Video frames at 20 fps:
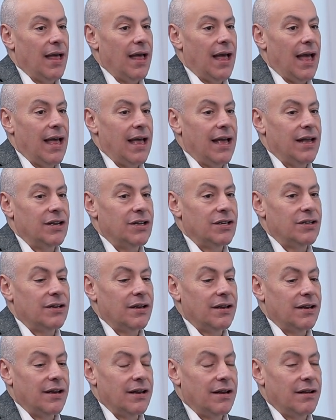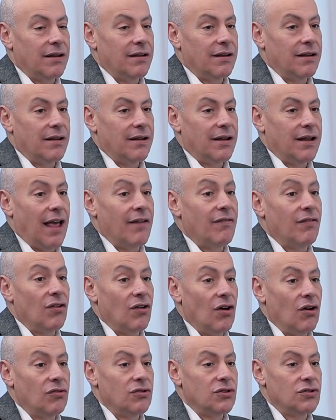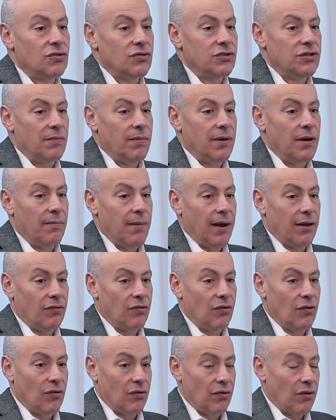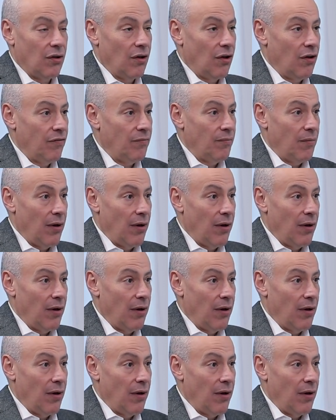And Kevin Gold has also been a mentor of